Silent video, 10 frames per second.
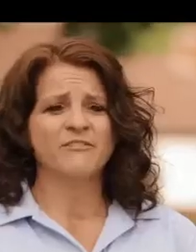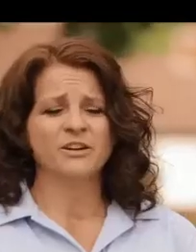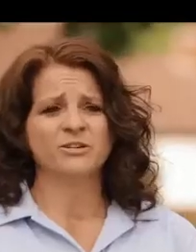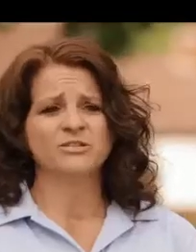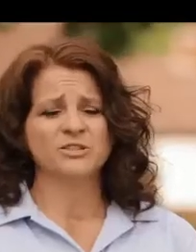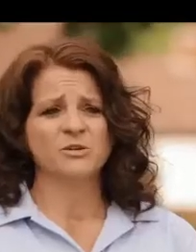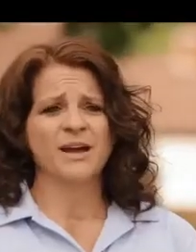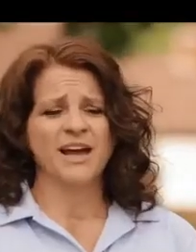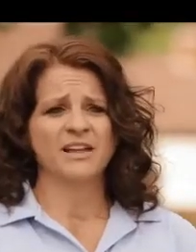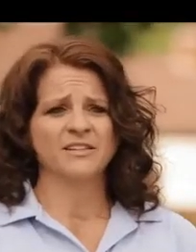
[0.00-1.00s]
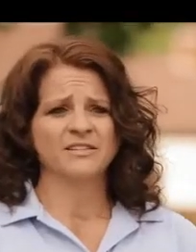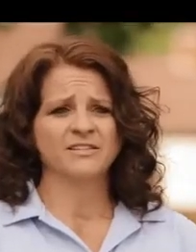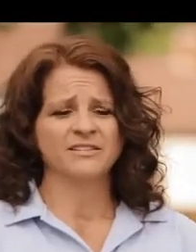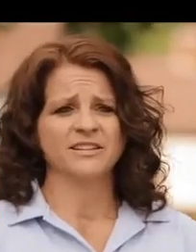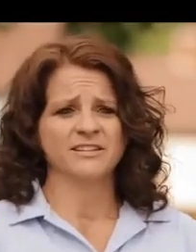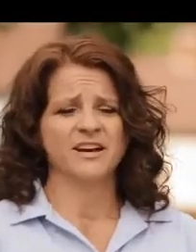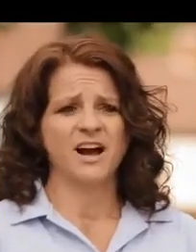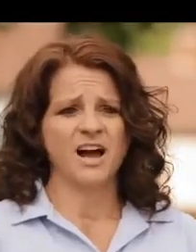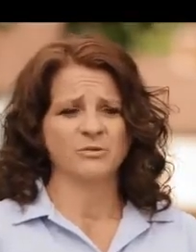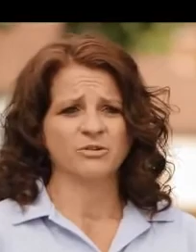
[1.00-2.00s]
My feet hurt so bad that
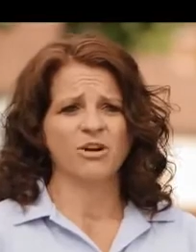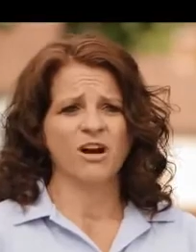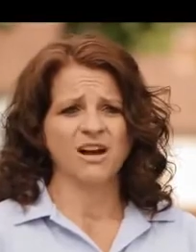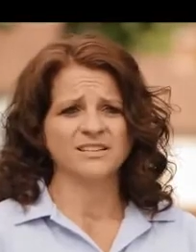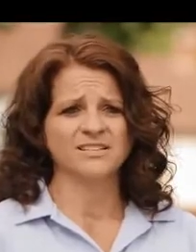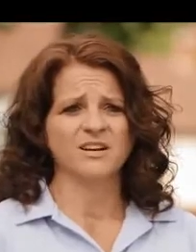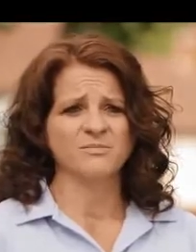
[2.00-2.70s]
I would cry at